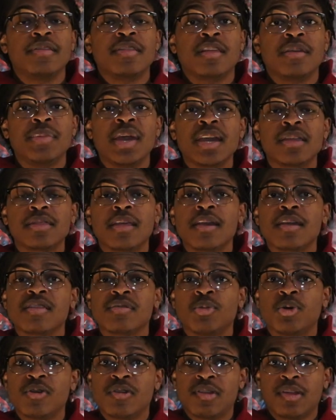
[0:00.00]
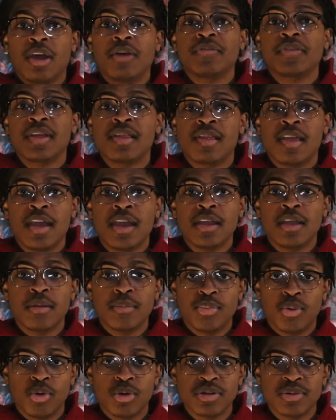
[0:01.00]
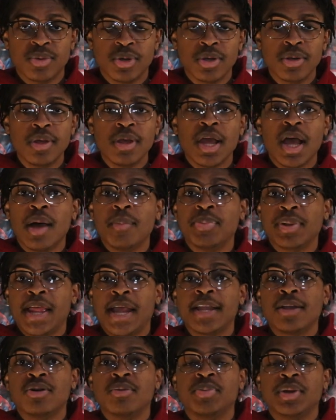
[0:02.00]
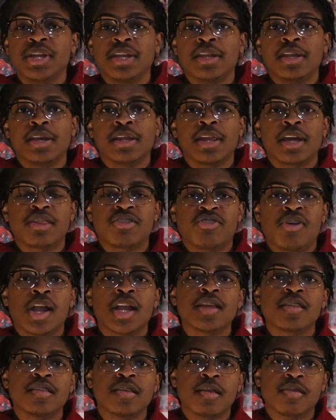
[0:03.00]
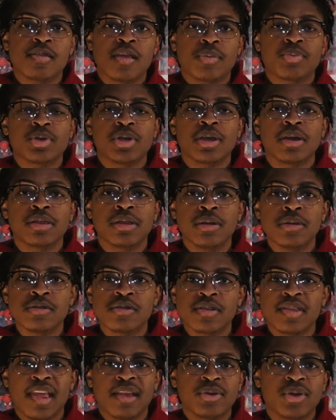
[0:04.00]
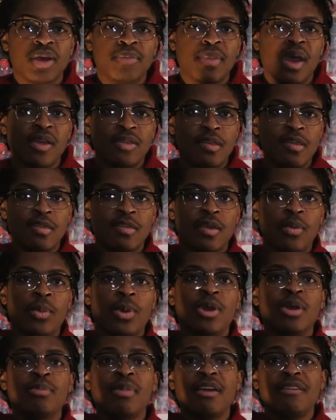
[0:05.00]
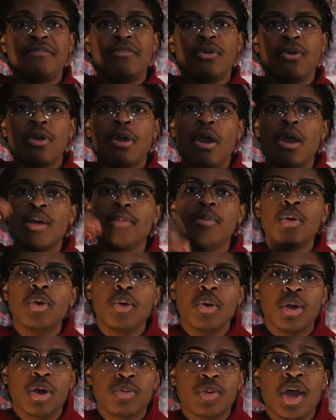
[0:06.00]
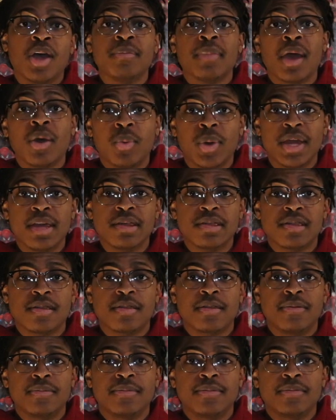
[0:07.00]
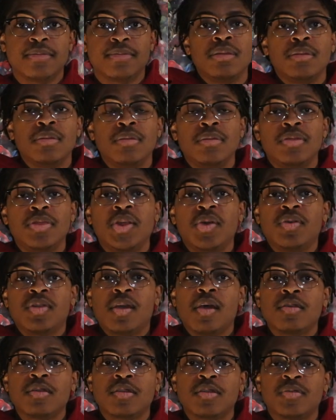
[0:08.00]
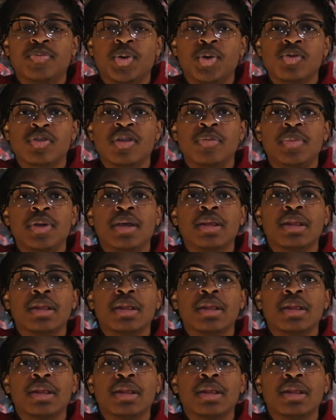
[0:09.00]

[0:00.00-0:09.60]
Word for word: To make things more self-contained and portable, I'm planning on putting the electronics in a separate enclosure that will get mounted somewhere on my forearm or around my waist. There's also supposed to be